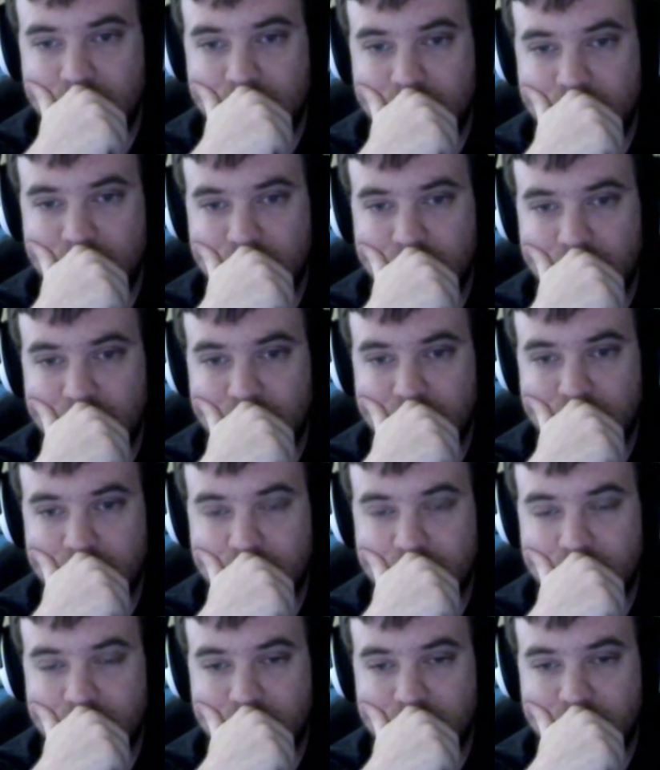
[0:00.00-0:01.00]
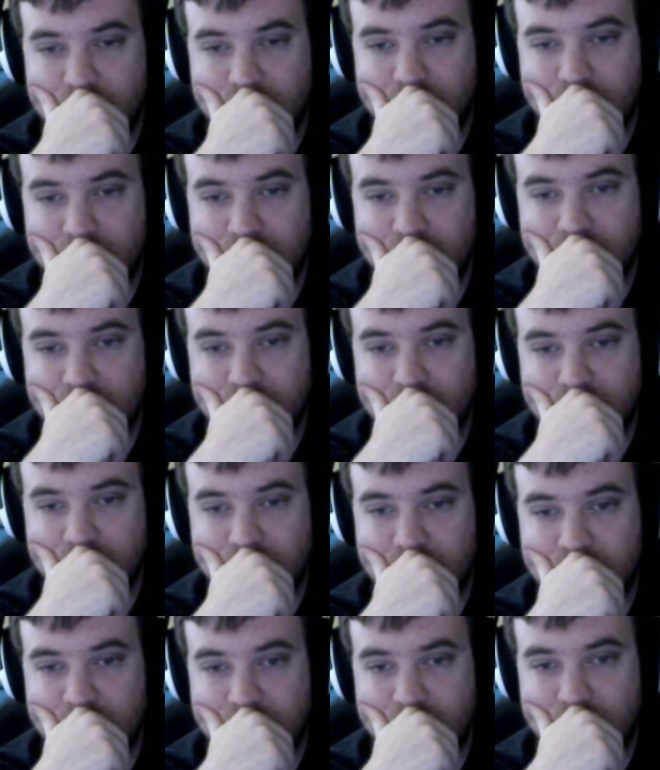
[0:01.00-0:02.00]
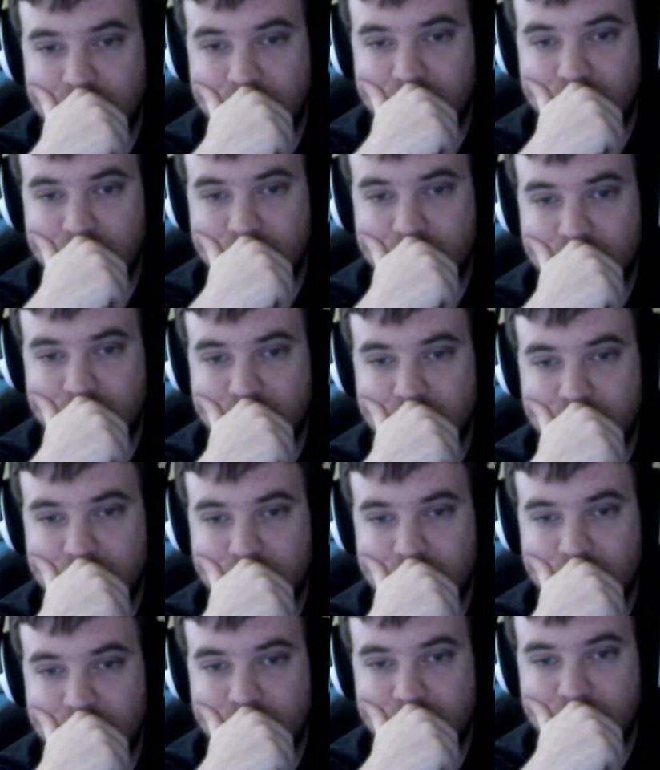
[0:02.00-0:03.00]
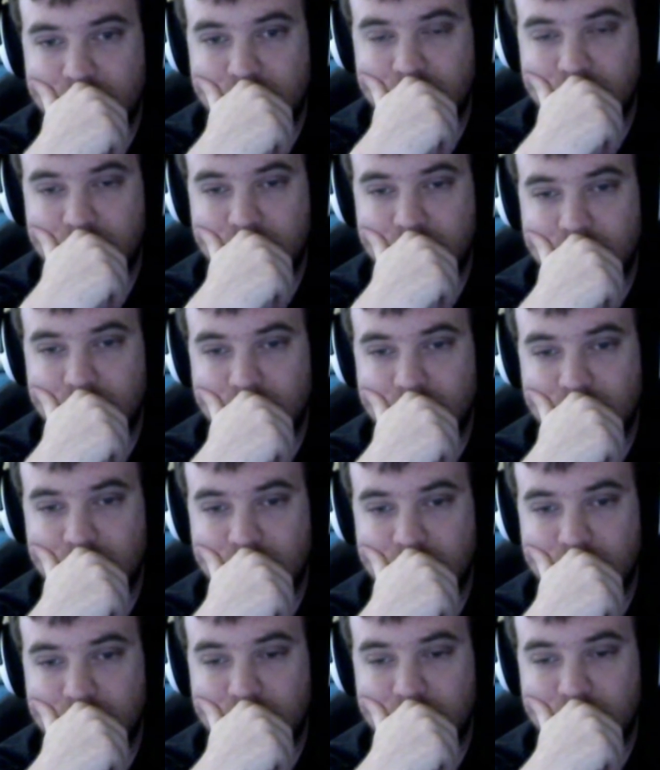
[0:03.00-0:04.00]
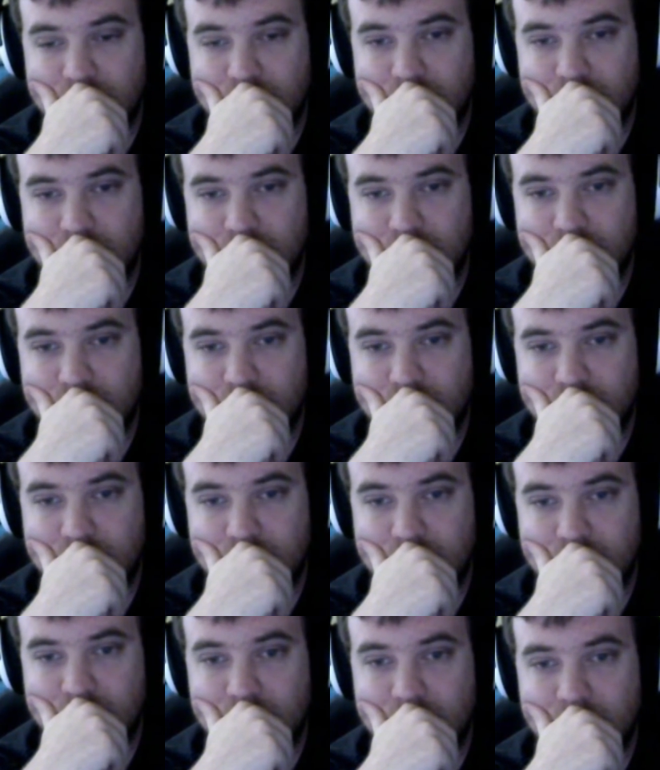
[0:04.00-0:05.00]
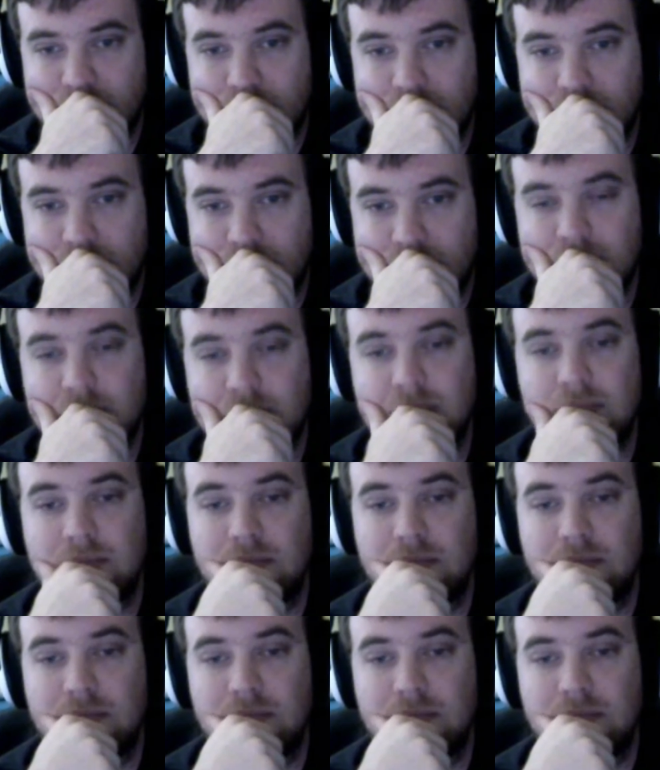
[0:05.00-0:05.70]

(silent)